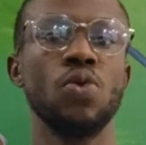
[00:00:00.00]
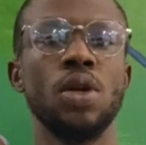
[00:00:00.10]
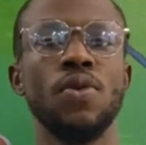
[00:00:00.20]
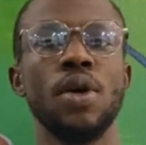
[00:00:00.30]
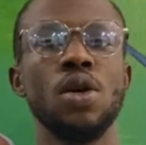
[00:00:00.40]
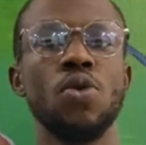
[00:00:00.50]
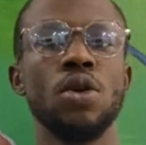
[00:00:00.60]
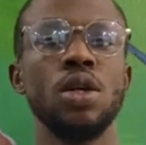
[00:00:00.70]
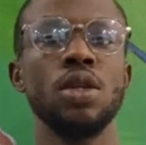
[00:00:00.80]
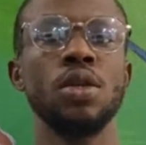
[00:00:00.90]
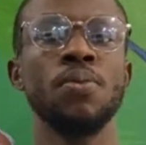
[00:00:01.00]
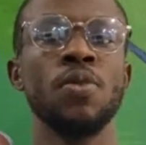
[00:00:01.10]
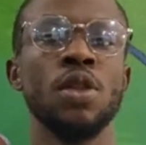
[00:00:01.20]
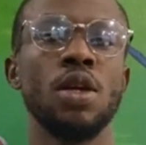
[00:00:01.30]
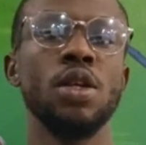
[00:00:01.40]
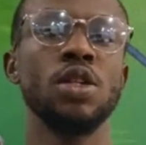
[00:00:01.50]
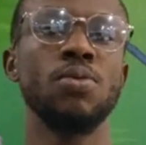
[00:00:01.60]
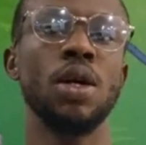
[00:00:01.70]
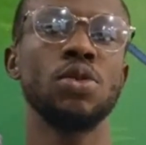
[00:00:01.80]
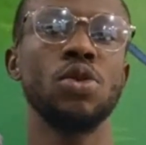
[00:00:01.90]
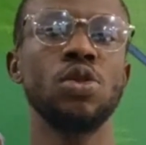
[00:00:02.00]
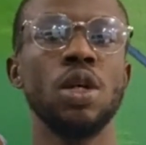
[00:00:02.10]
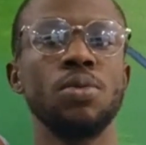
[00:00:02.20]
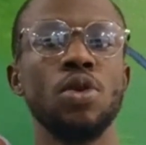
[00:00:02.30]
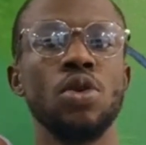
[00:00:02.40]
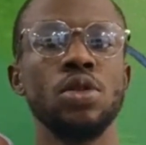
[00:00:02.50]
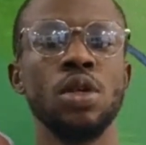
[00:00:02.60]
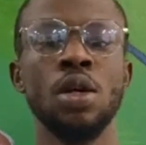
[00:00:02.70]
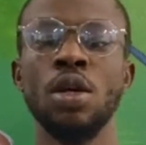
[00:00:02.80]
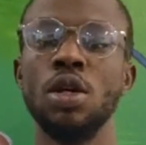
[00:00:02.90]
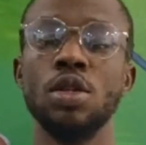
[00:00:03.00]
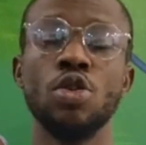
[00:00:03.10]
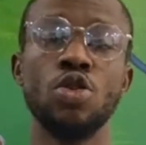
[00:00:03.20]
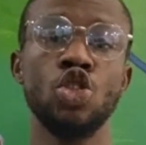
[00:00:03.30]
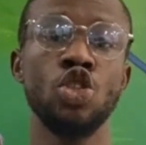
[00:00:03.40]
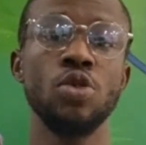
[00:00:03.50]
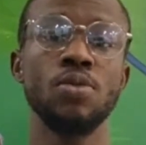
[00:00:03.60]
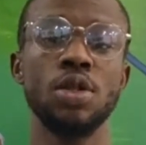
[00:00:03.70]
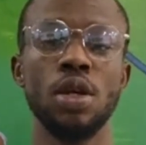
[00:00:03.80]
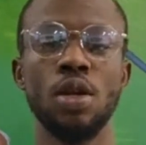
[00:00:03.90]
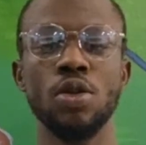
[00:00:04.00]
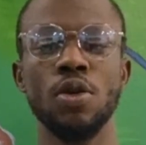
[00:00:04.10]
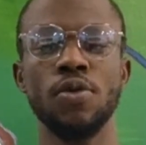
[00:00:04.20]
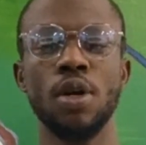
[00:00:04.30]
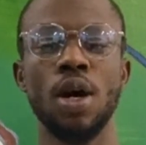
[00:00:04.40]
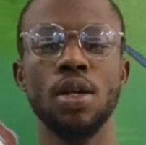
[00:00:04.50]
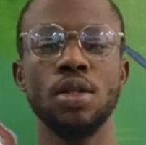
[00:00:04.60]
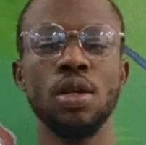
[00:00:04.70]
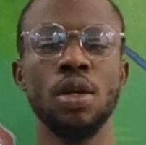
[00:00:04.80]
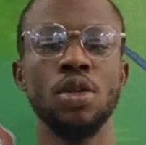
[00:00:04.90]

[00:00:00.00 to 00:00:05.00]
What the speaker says: whenever you're working in the smart contract, because it consumes a lot of gas.